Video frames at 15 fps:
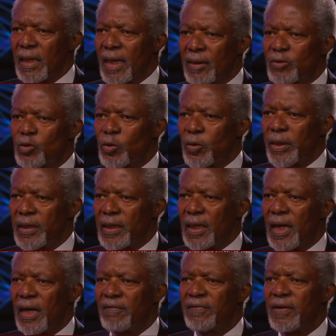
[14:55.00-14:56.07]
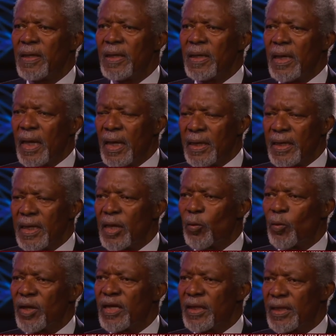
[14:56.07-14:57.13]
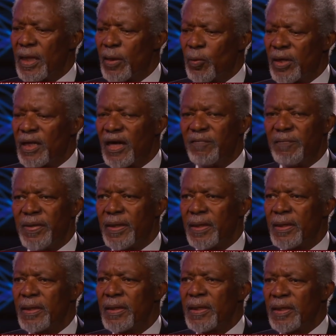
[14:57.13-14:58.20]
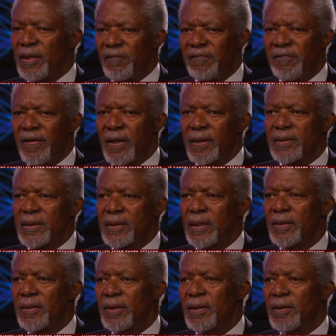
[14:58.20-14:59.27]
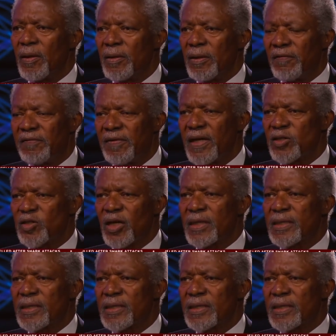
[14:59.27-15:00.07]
He had 2,500, and they would have been the first, the first